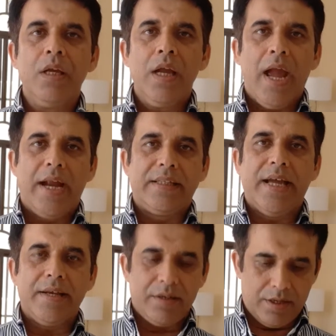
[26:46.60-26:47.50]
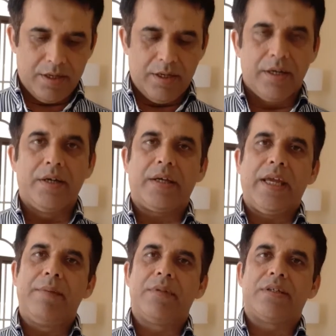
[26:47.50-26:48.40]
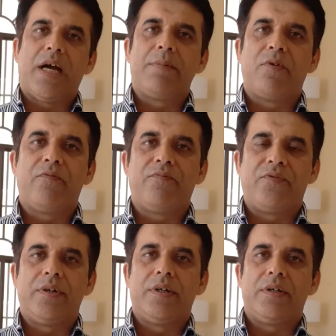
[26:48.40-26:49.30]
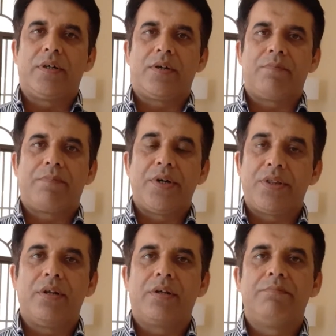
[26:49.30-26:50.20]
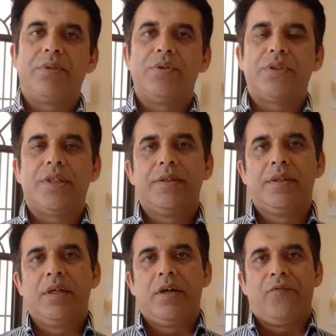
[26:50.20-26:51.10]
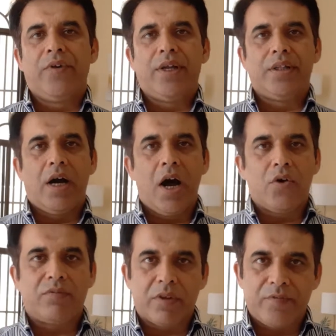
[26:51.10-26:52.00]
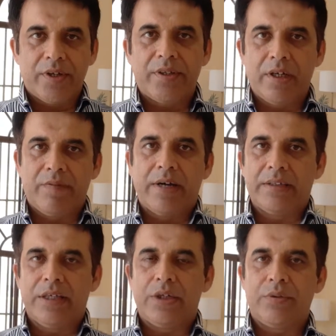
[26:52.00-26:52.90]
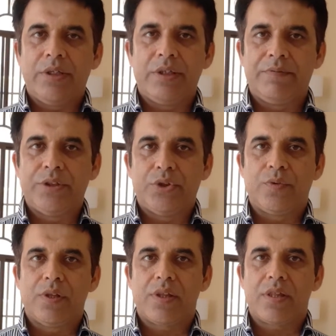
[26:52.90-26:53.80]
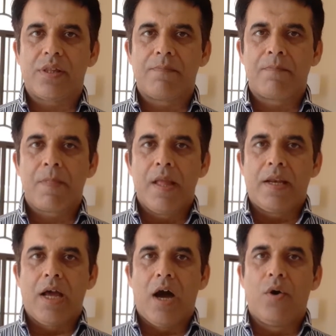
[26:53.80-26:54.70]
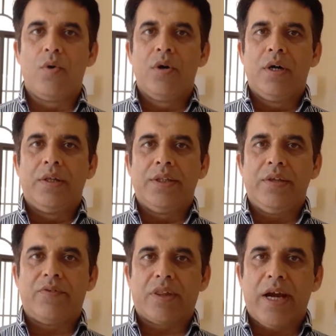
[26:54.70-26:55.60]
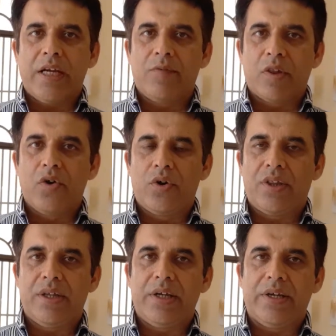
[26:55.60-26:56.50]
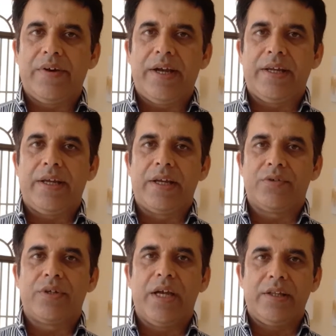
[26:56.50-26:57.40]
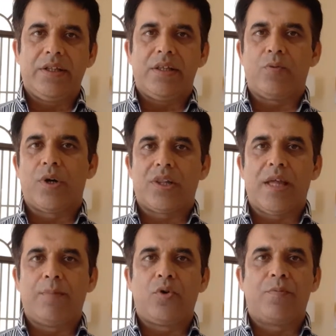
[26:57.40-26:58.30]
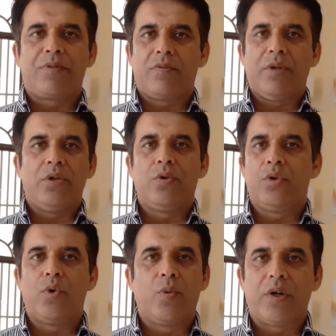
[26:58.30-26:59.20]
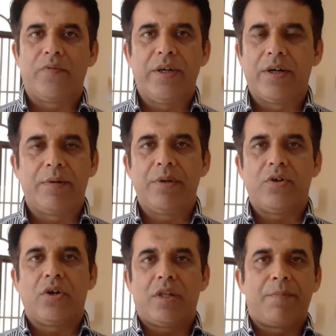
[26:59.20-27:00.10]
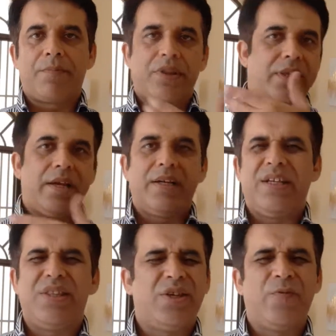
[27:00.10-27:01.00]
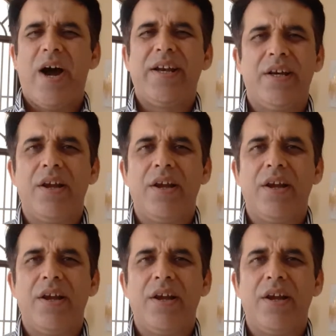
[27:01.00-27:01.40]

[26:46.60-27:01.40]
And then came the time of personal computer, where the house was further divided into individuals. Now, the society was now disintegrating, and today in these WhatsApp groups, we don't know what we are because our personality is divided